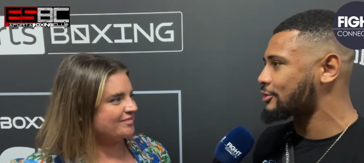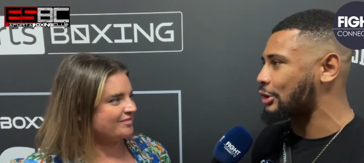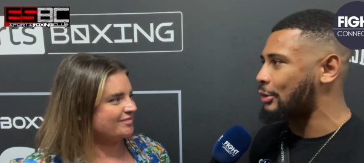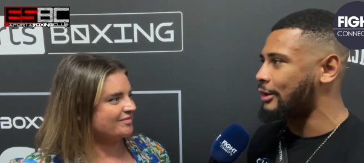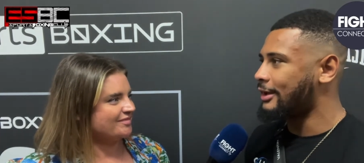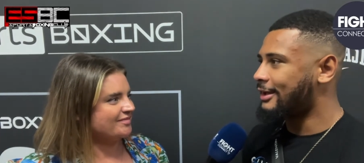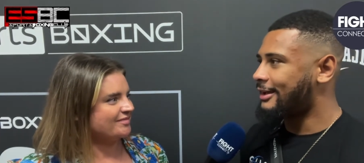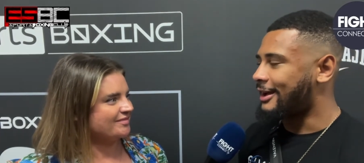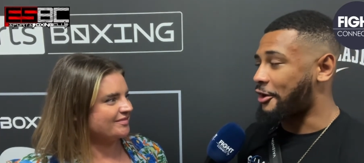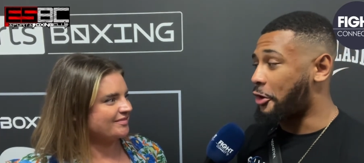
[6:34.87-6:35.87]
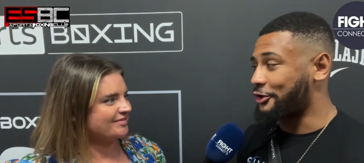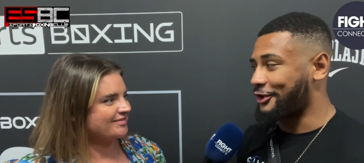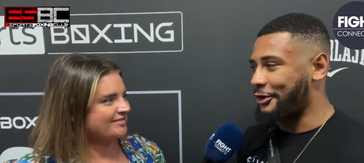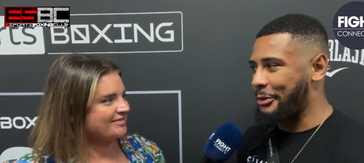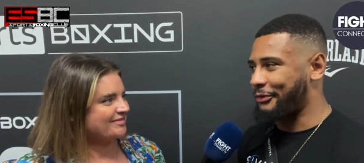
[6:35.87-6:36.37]
Speaker 1: so I called
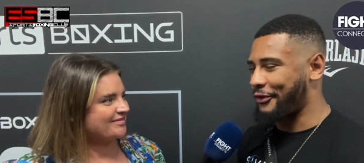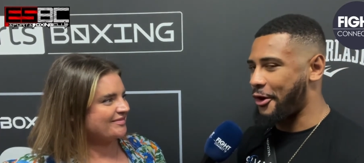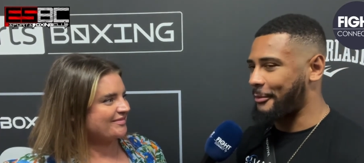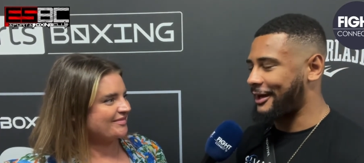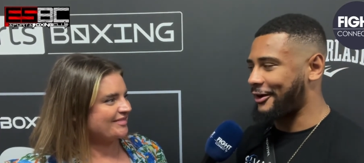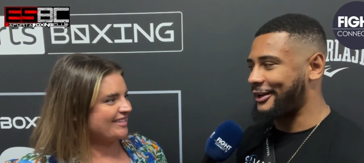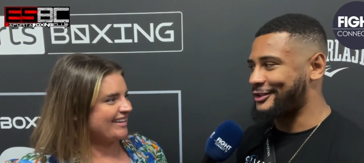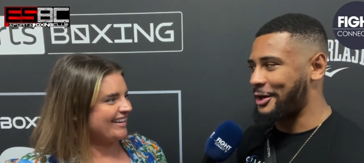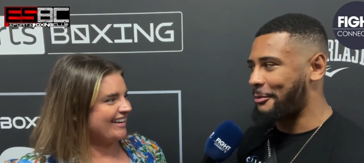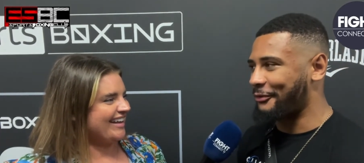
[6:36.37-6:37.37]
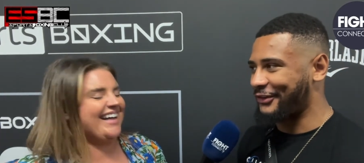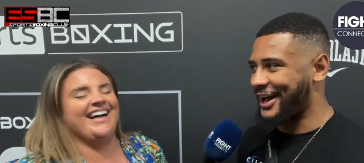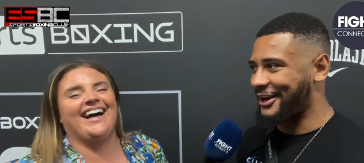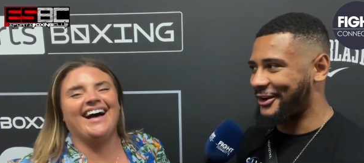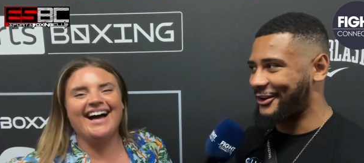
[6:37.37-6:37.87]
it Old Firm, and I got in trouble for
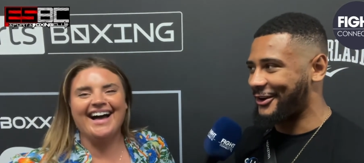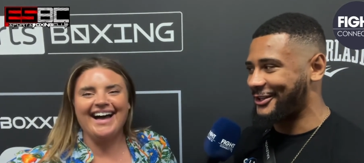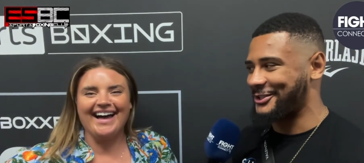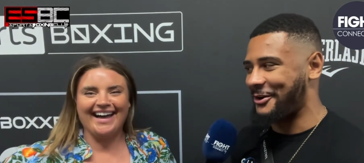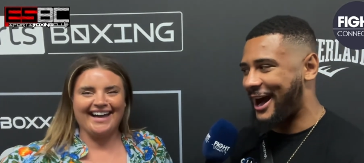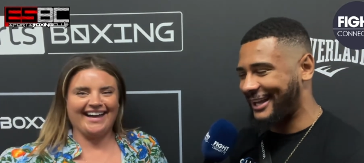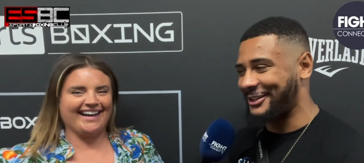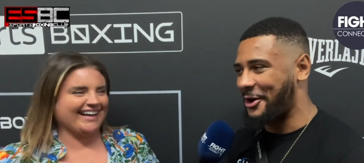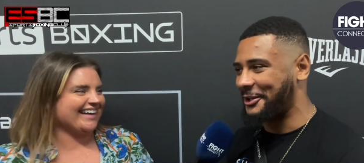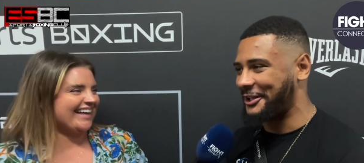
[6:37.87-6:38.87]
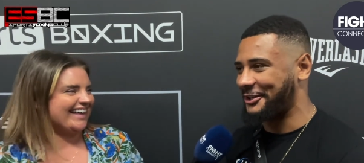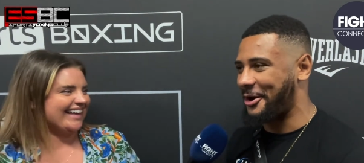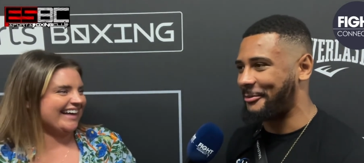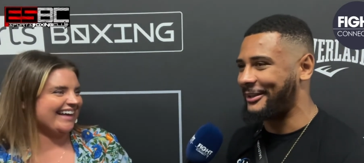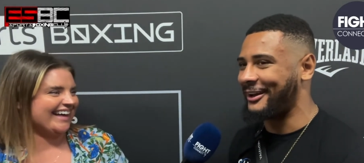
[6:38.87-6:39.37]
that earlier on, so I had to call it a
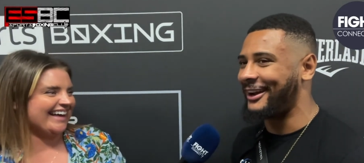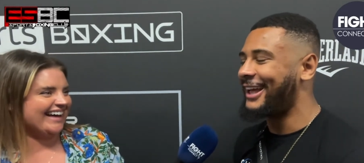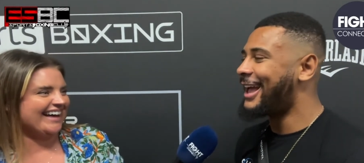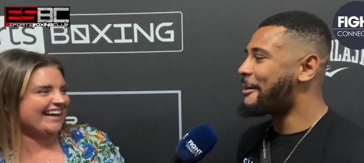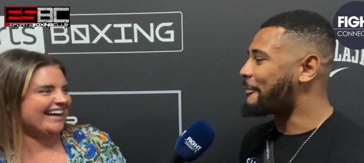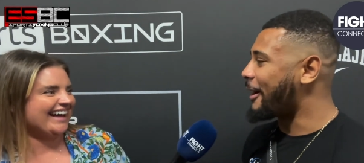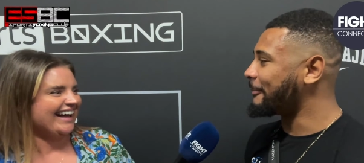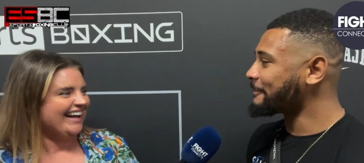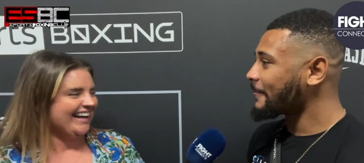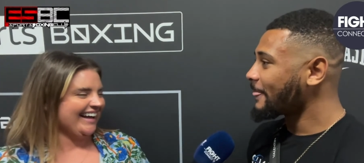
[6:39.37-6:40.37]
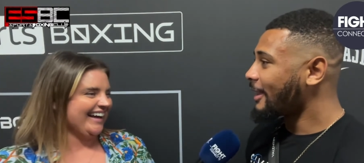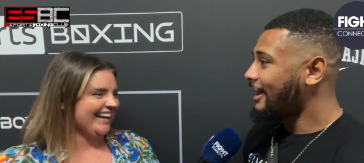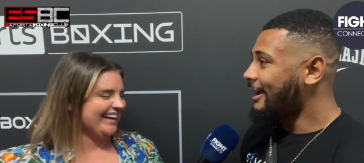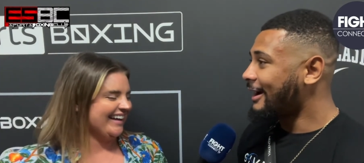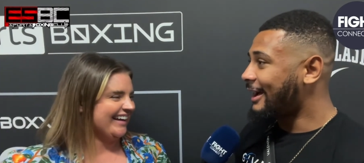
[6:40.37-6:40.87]
derby there. But
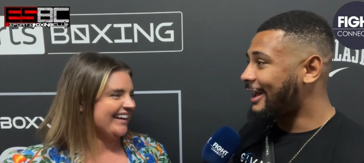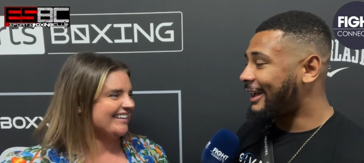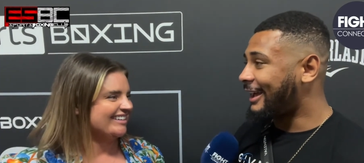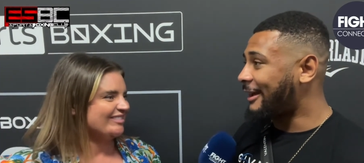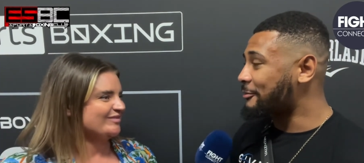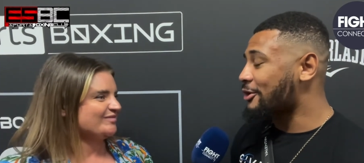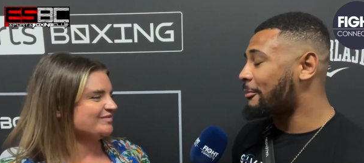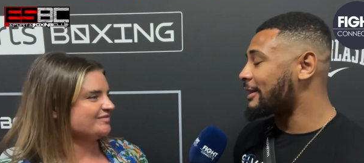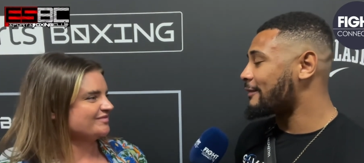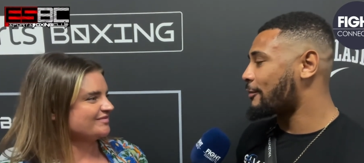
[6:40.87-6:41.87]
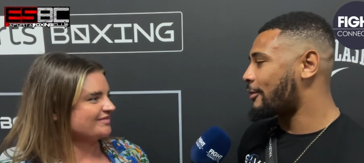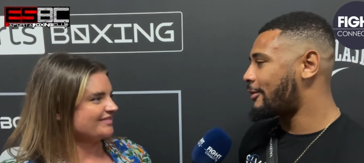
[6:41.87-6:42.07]
it was unbelievable.